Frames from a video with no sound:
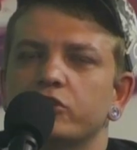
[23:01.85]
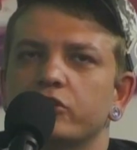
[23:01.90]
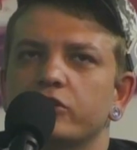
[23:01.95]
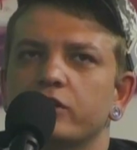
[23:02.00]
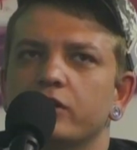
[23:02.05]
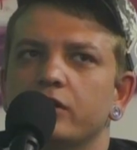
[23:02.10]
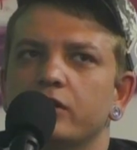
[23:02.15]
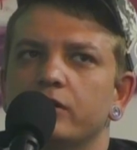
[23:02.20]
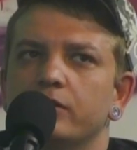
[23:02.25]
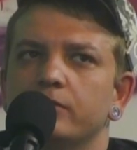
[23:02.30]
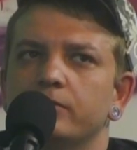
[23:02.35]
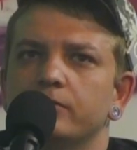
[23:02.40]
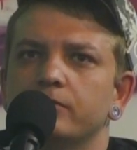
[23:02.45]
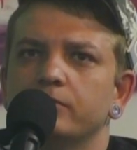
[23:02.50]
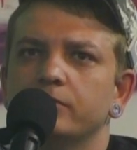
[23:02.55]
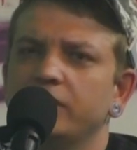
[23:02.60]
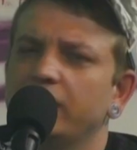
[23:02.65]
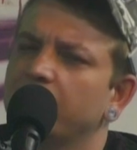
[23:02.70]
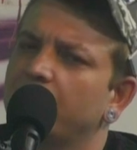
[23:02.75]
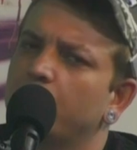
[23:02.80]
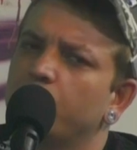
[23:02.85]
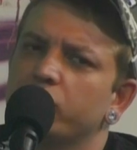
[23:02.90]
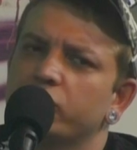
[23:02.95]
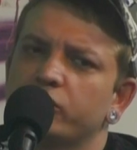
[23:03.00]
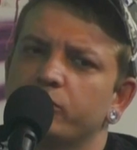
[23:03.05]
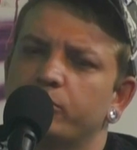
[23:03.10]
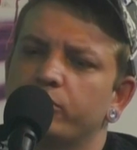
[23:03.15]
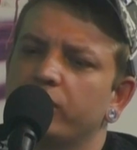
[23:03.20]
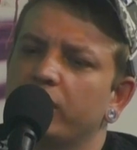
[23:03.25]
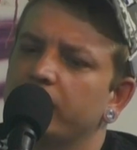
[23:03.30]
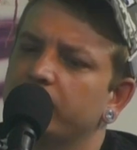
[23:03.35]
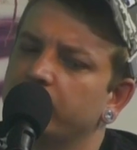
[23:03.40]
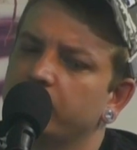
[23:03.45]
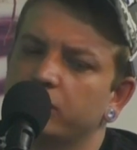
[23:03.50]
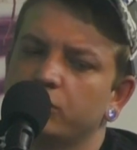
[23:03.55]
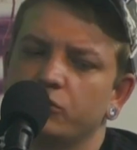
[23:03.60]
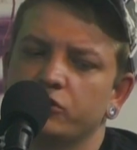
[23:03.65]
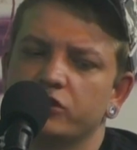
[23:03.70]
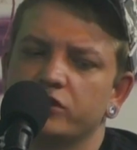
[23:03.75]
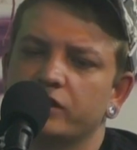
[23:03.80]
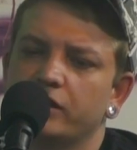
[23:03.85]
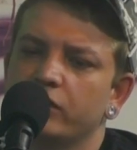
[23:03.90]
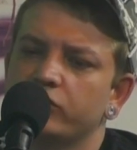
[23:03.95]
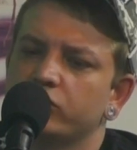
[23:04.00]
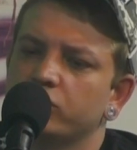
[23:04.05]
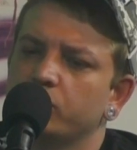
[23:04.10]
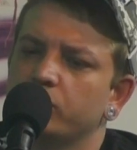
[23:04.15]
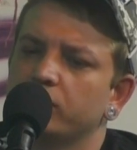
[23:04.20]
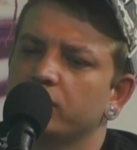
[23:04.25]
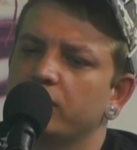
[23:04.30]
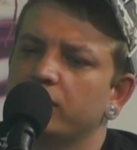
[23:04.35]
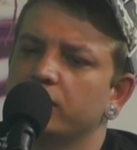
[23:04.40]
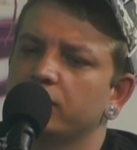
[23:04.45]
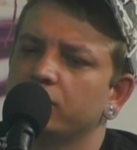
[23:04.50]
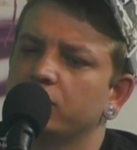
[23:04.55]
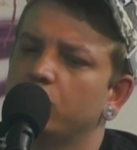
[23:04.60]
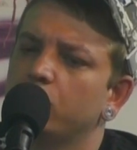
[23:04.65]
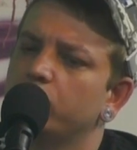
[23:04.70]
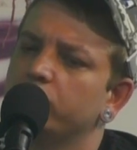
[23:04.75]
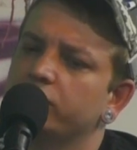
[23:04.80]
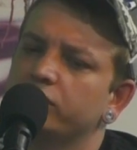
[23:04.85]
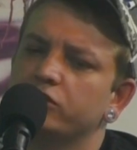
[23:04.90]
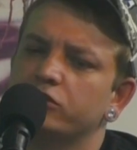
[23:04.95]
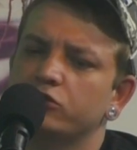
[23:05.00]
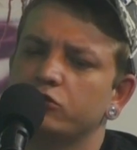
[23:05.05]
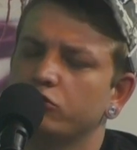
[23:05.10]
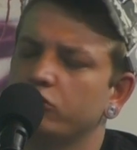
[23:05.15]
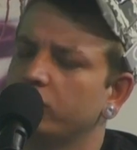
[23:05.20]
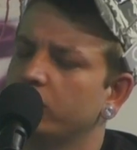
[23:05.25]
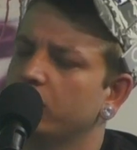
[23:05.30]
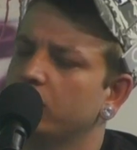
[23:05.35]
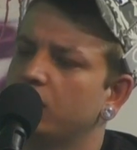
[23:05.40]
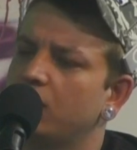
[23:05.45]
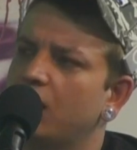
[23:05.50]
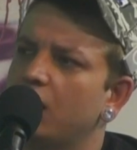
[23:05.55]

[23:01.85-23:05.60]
your what's your process or what's your schedule with like going to the studio?